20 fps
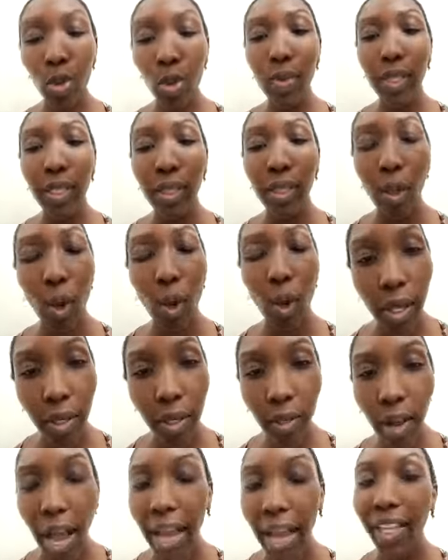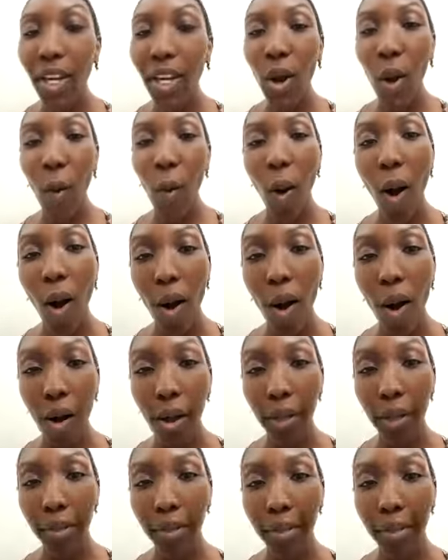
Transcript: to be loyal. I can go on.